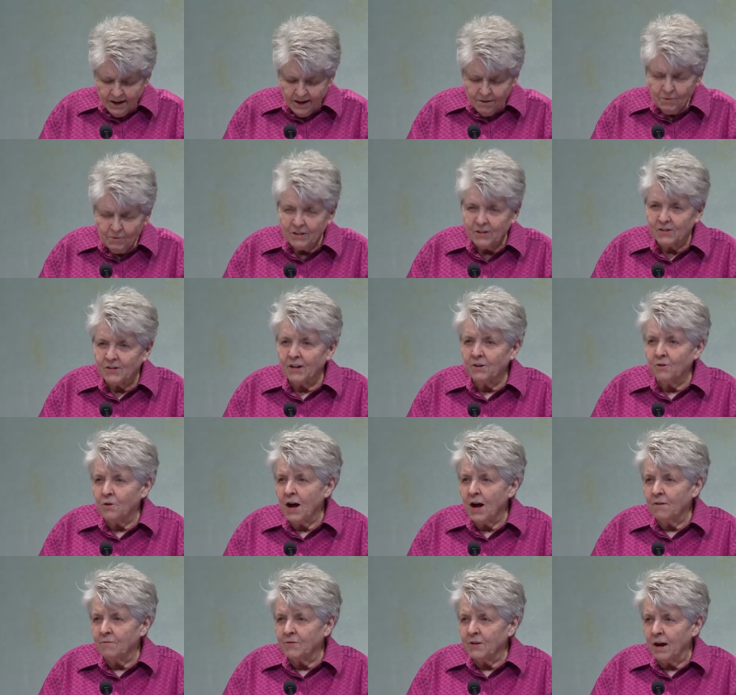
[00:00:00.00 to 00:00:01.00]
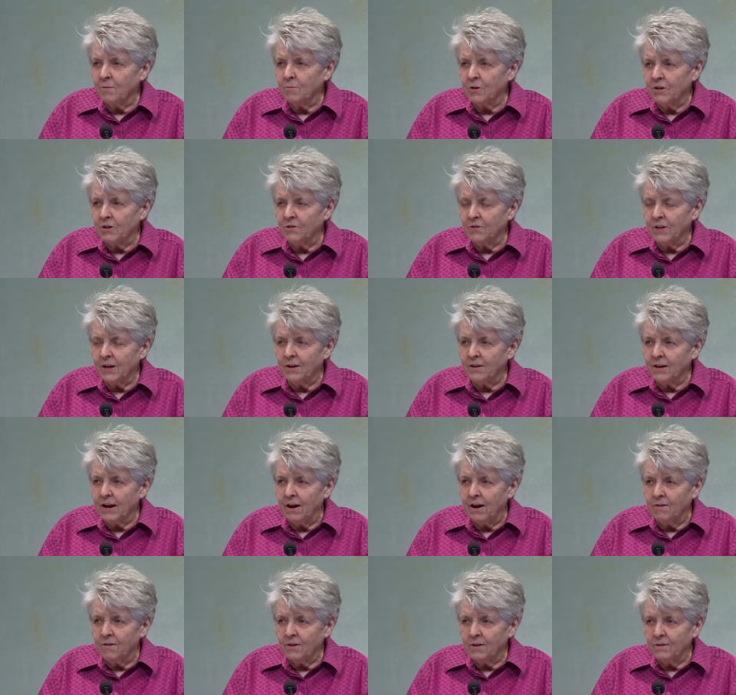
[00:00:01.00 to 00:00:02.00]
because I don't have time to do that
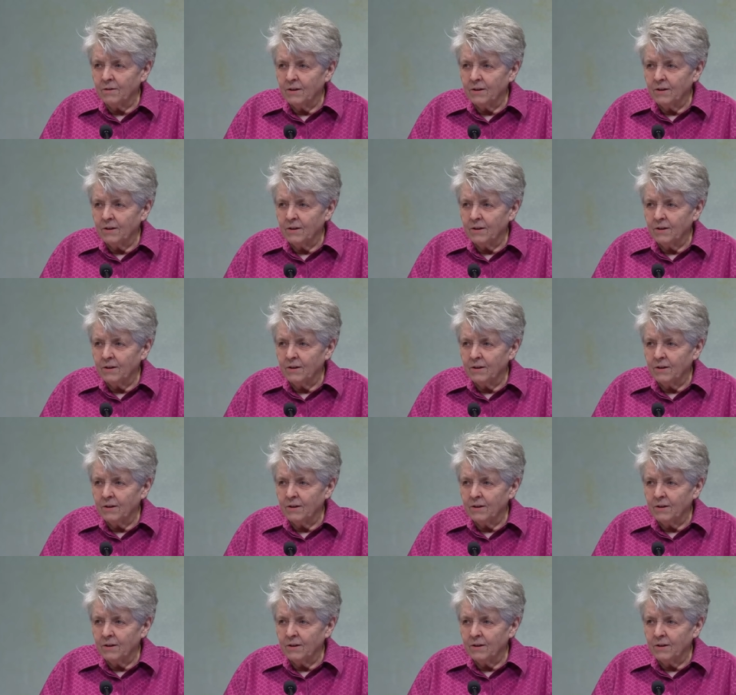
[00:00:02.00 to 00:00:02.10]
now.